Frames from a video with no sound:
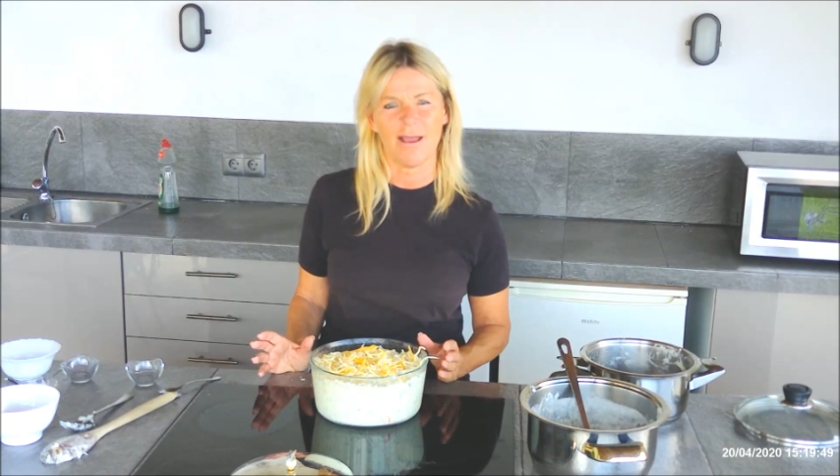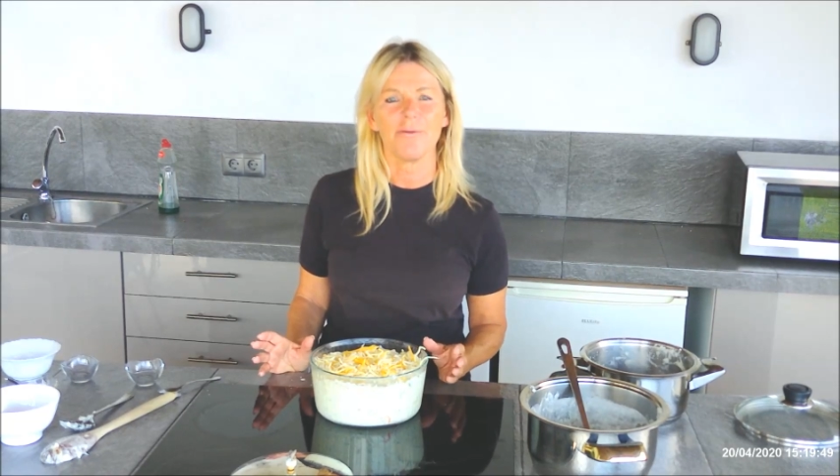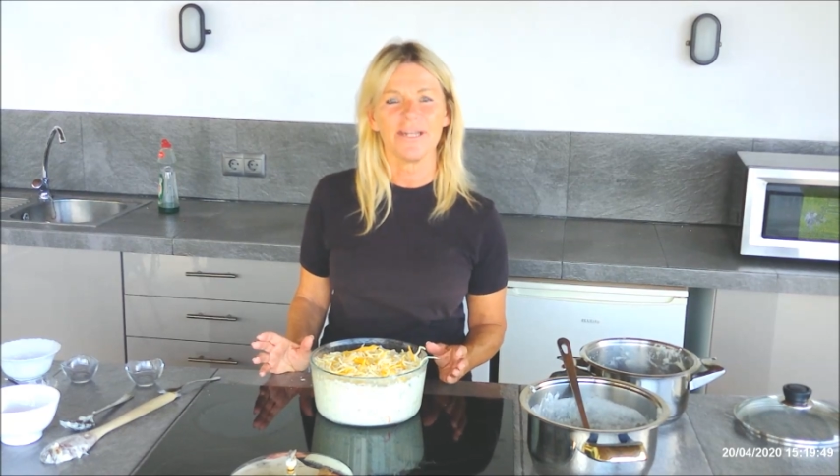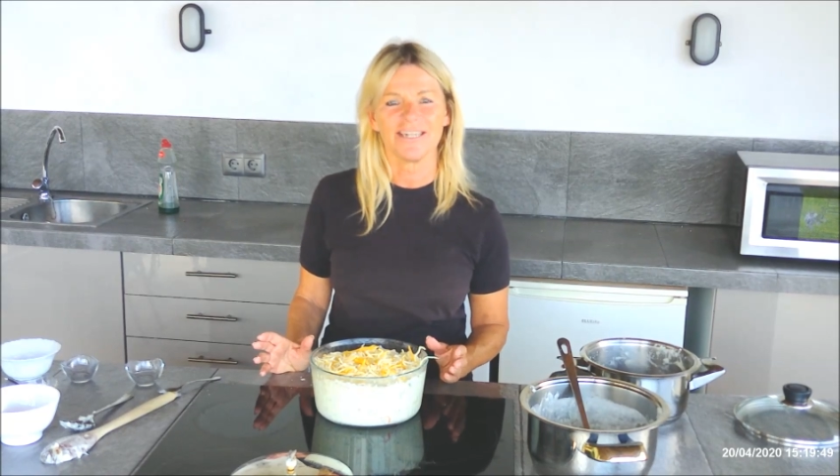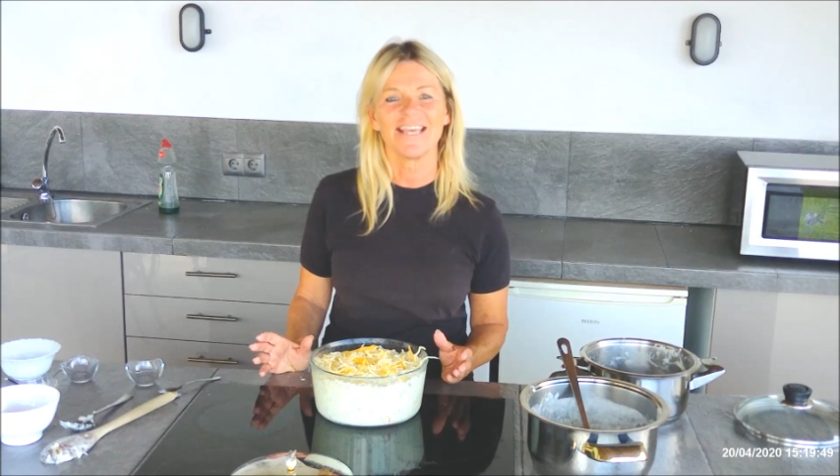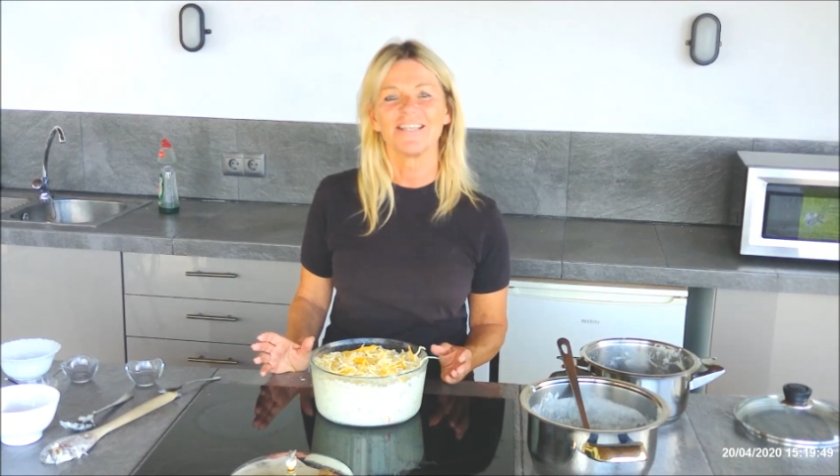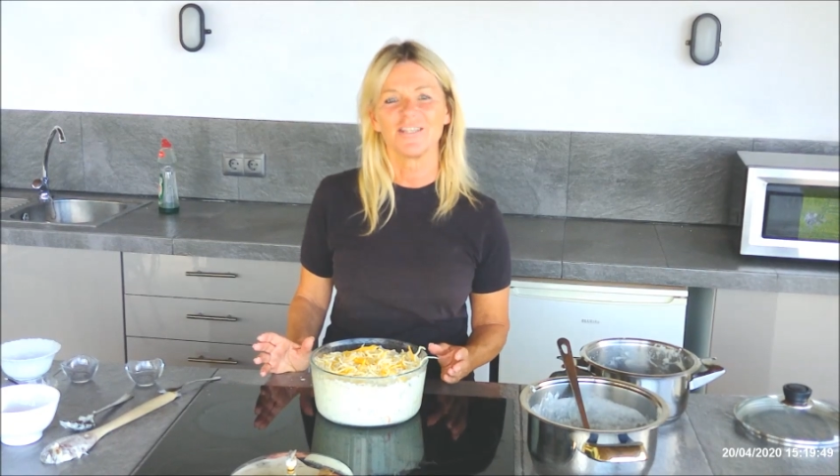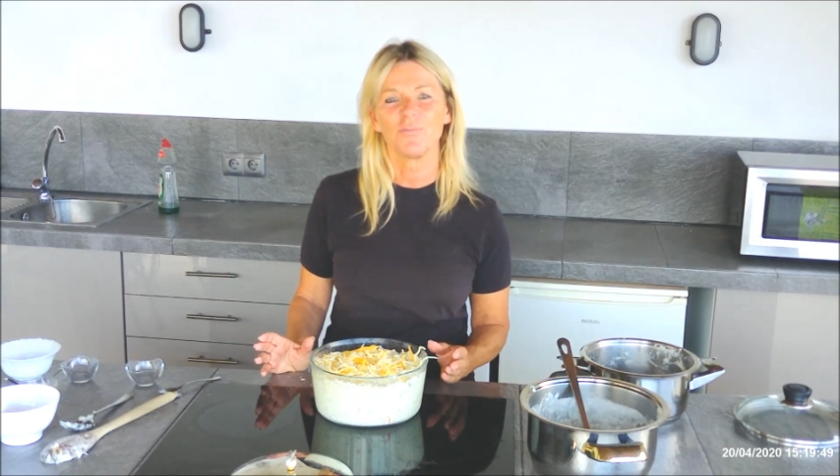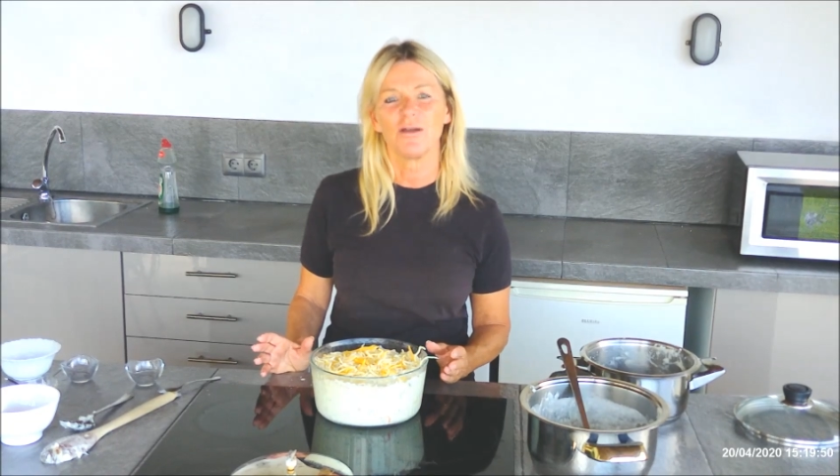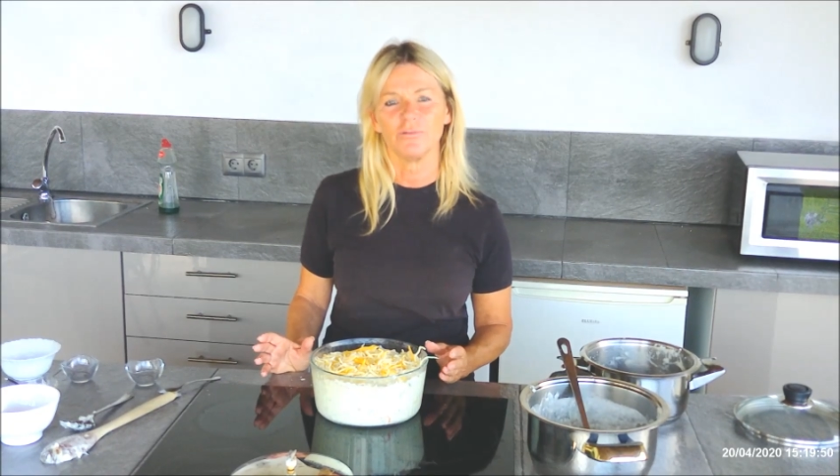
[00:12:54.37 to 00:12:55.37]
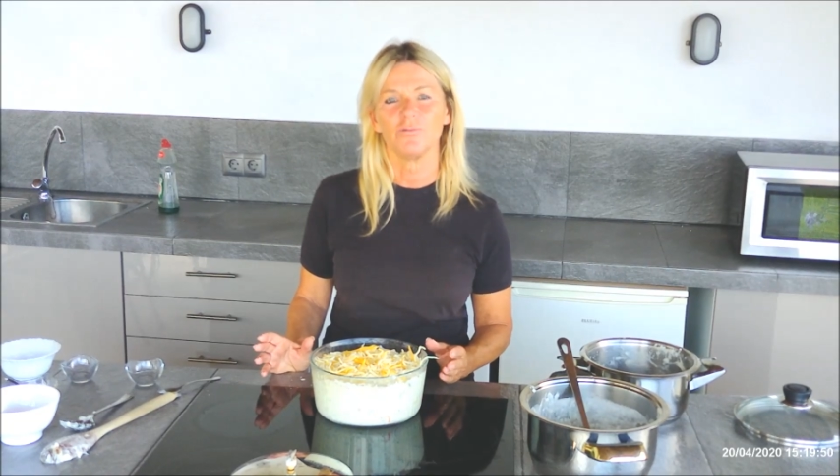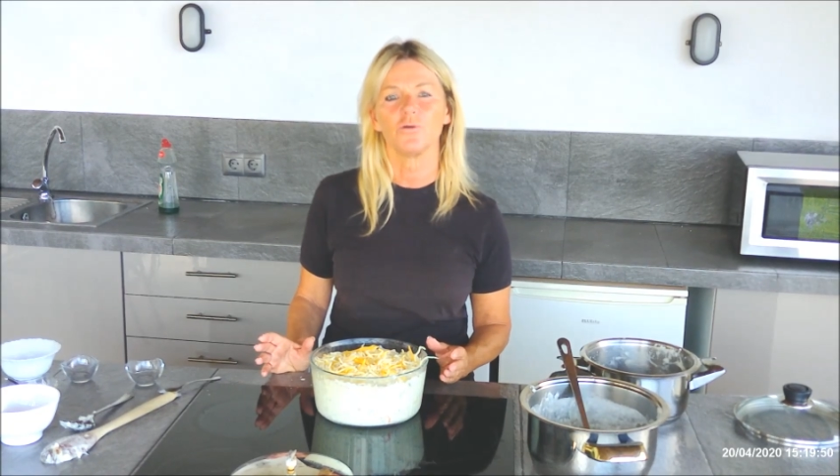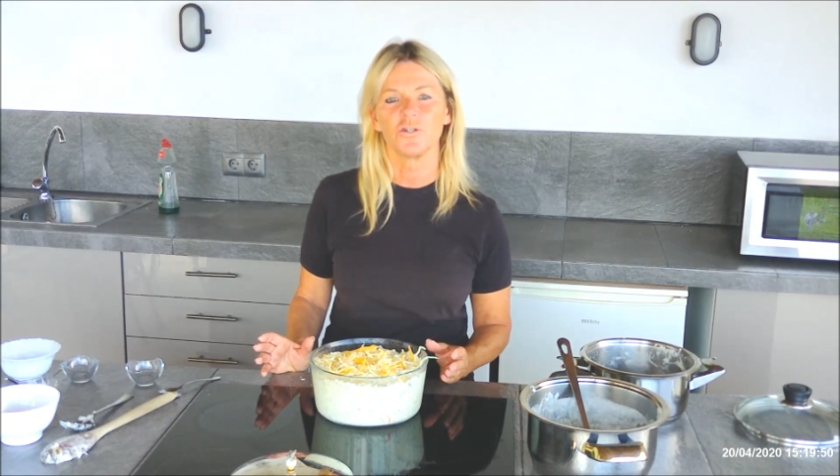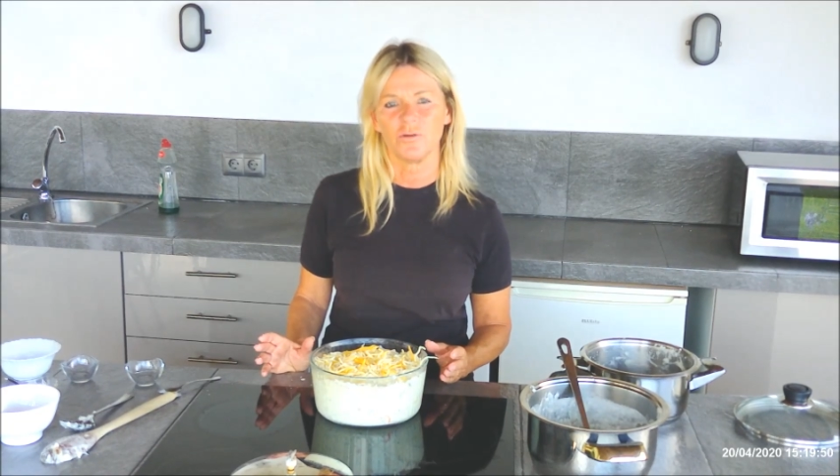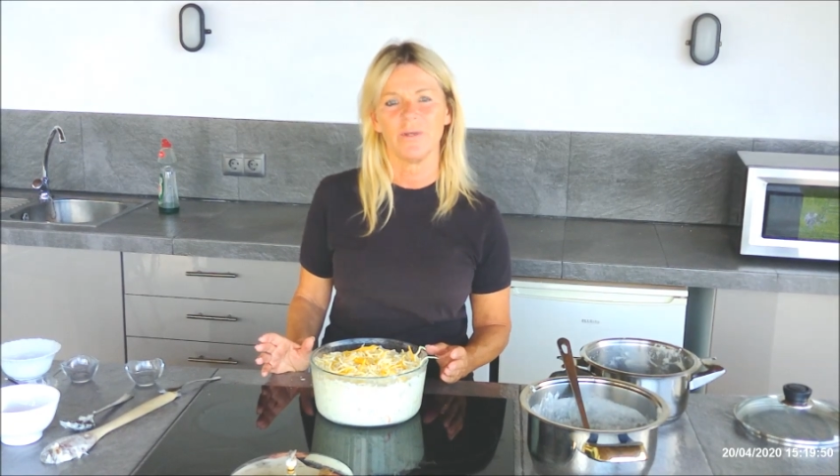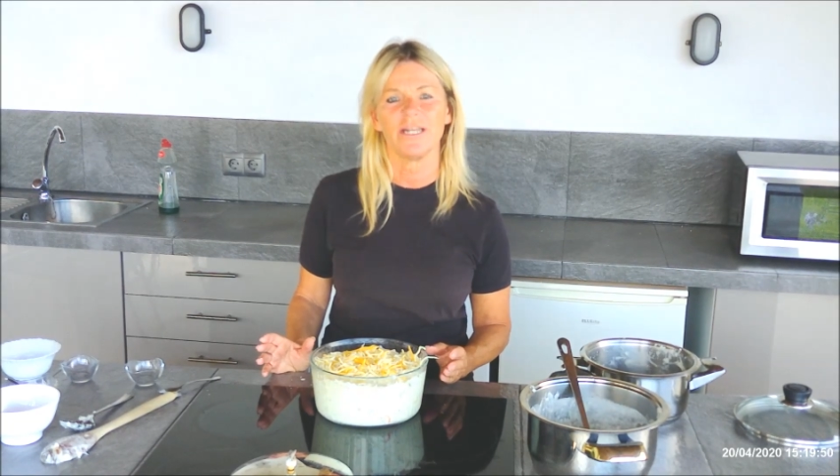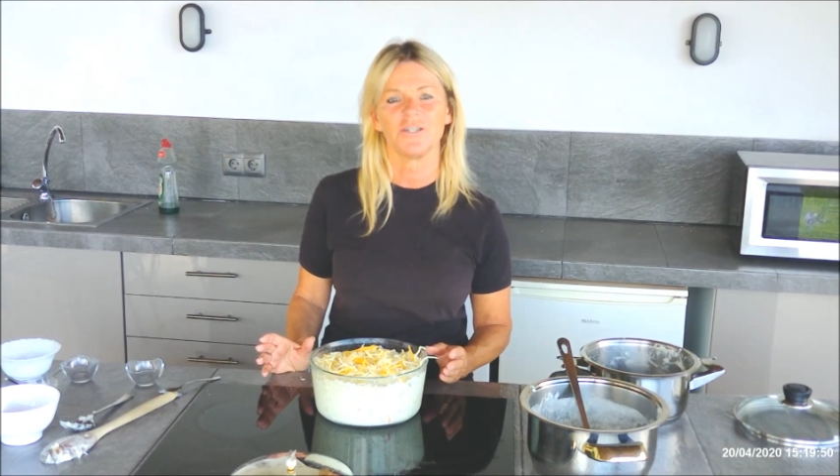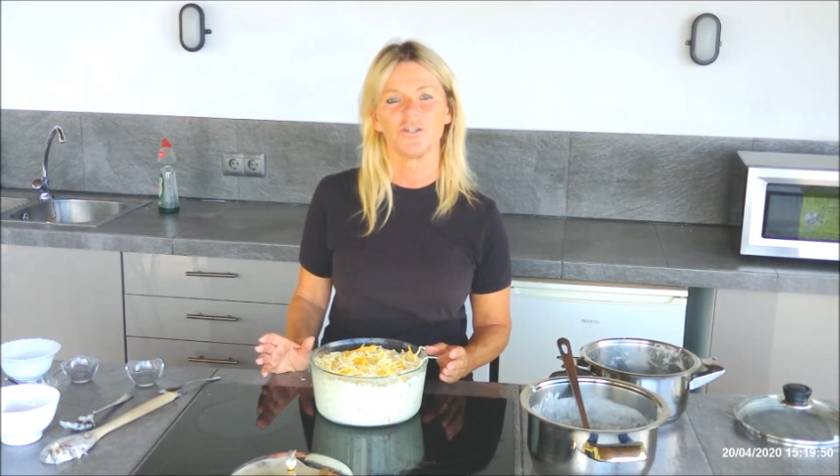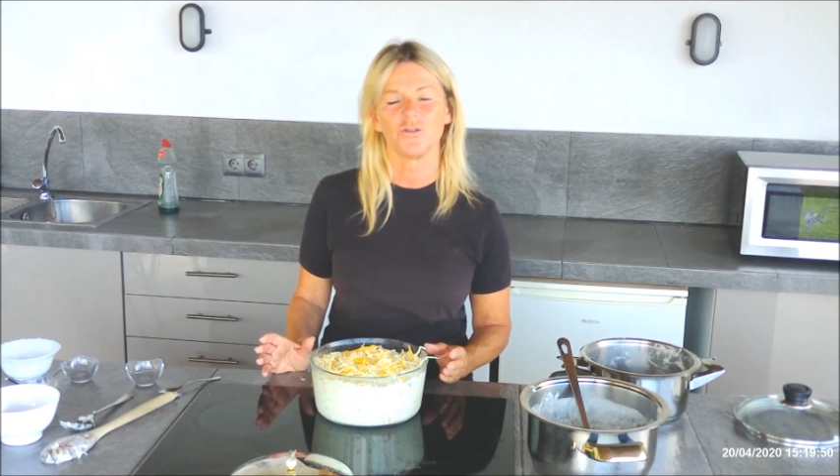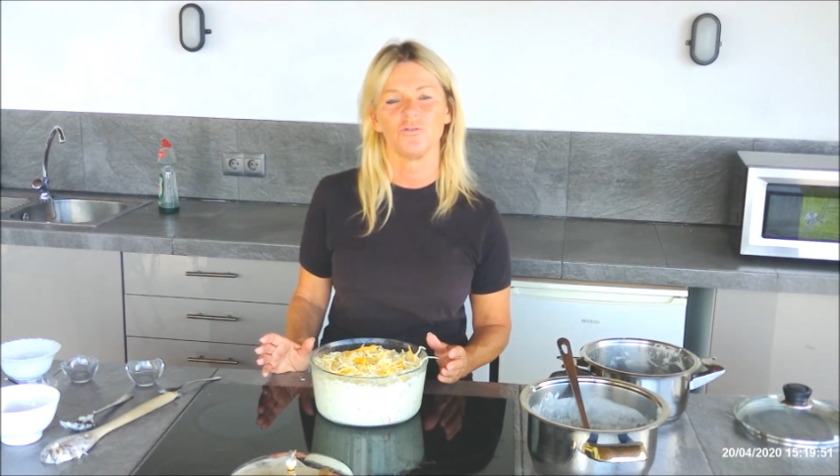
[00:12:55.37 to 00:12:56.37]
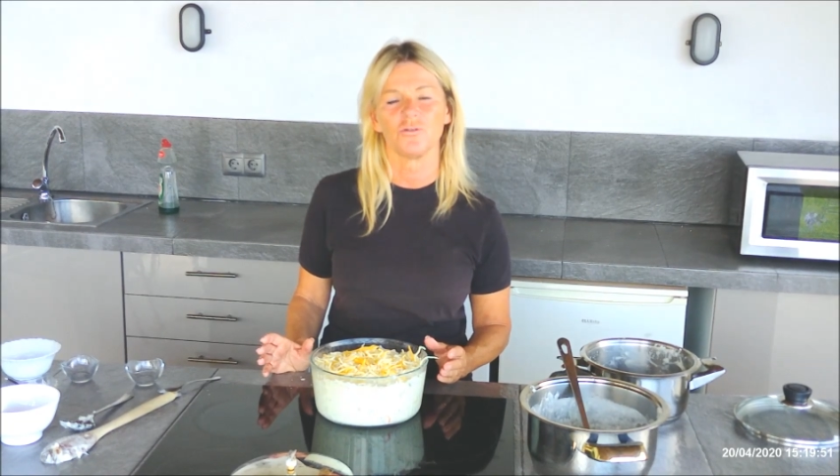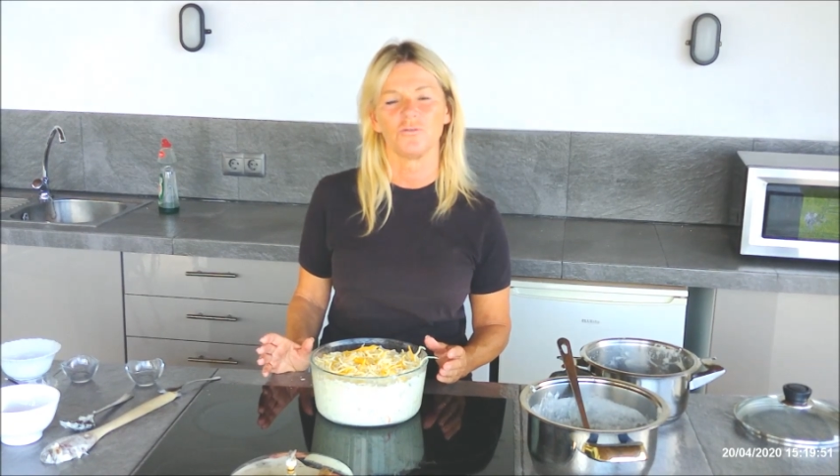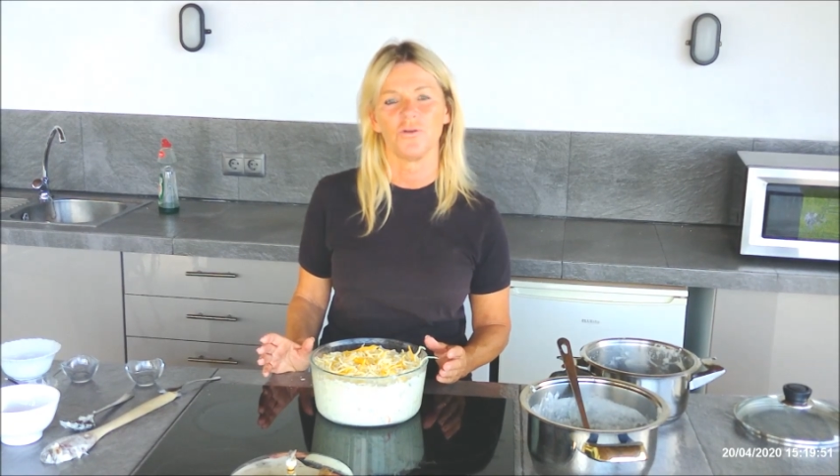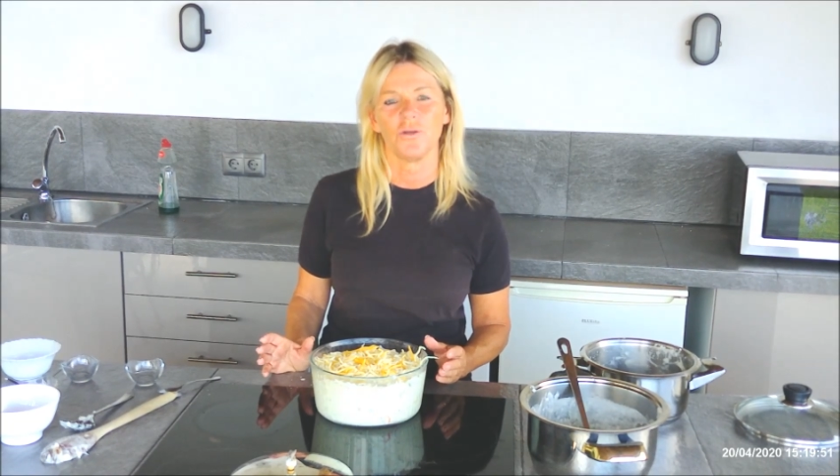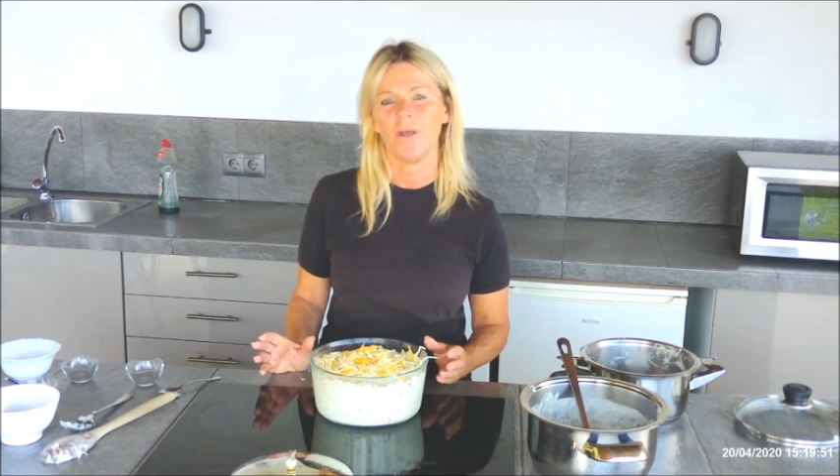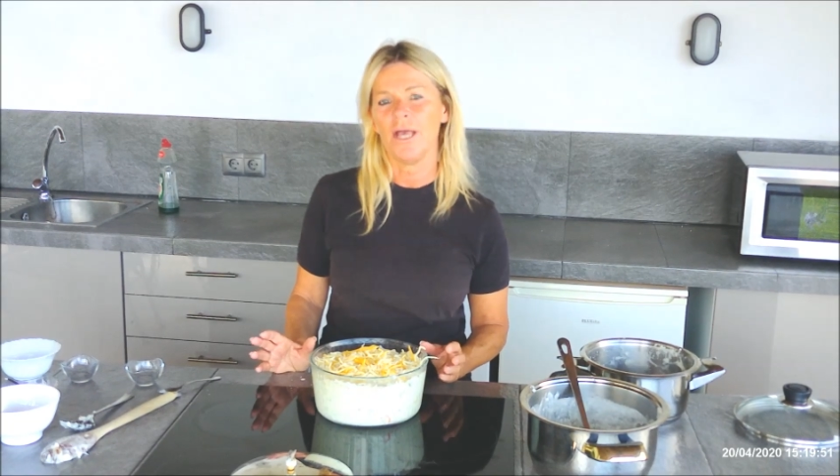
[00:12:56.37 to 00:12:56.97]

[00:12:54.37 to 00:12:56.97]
and it takes about 40 minutes to cook through.